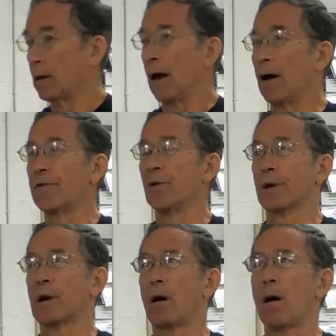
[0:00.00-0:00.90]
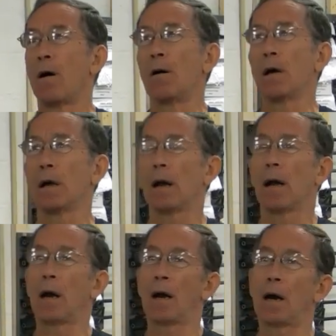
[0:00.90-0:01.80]
Now, if you recall,
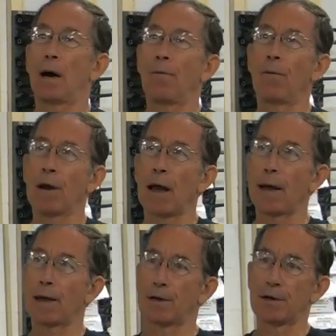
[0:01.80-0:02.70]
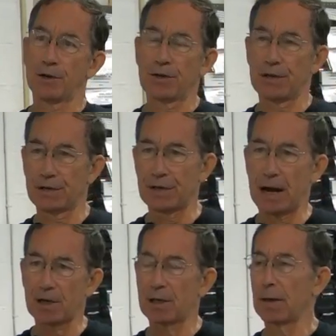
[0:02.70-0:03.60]
uh, when I introduced this
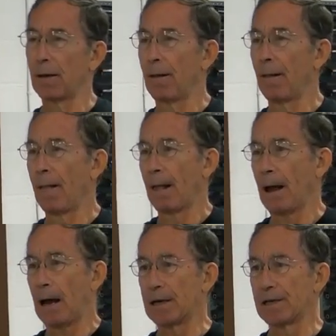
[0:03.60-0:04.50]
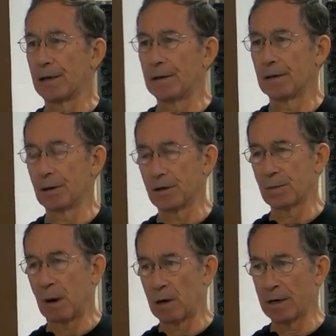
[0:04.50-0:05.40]
section, I said that those
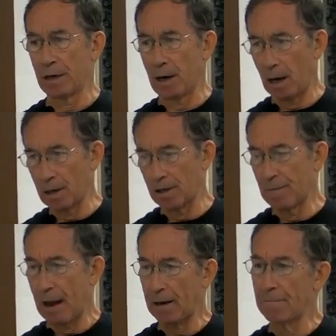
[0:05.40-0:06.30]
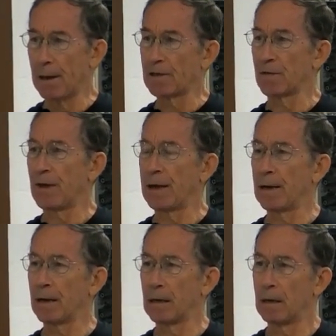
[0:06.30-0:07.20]
smart deer hunters back in
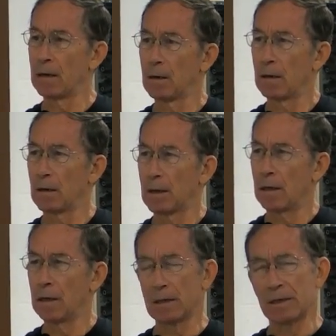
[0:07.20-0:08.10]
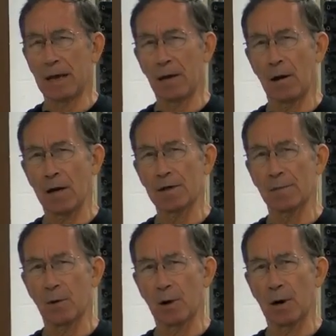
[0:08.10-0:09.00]
Pennsylvania, is that an
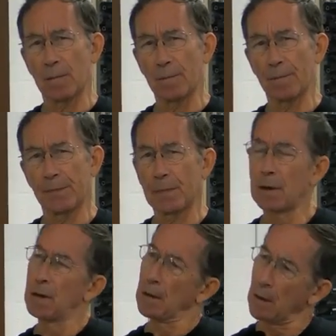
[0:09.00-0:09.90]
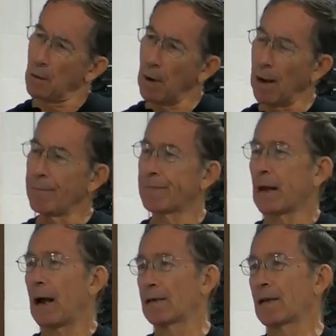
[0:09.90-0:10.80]
oxymoron? Well,
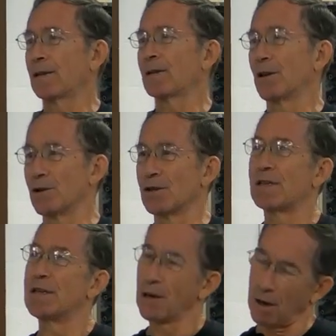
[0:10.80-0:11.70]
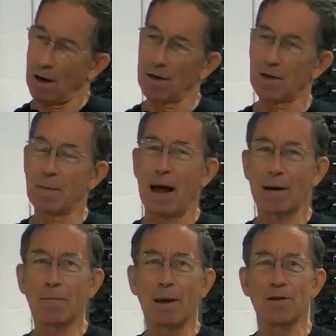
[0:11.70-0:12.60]
I said that those deer hunters back in
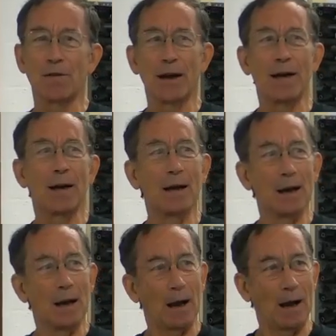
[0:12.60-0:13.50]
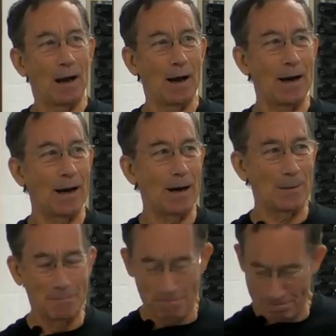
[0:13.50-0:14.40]
Pennsylvania um,